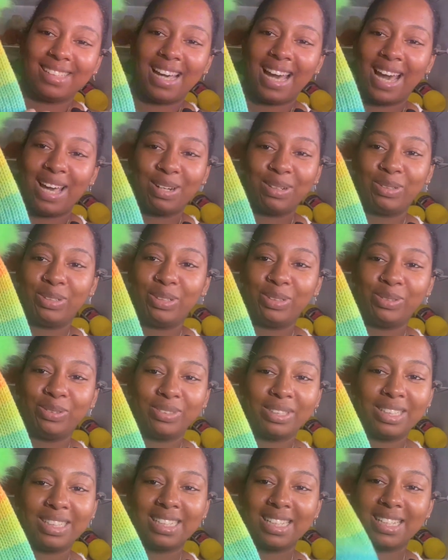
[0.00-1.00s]
I don't know,
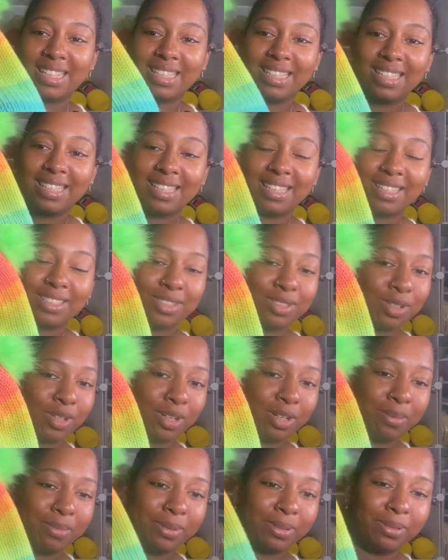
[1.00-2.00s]
it's just
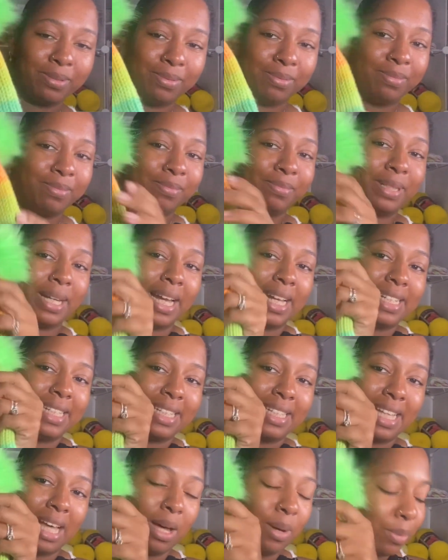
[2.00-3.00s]
adorable. But I
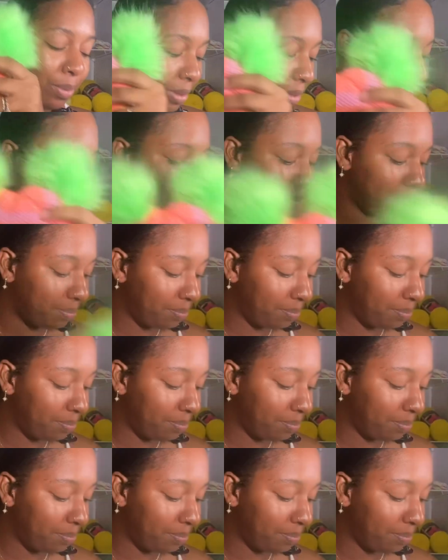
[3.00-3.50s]
did that one.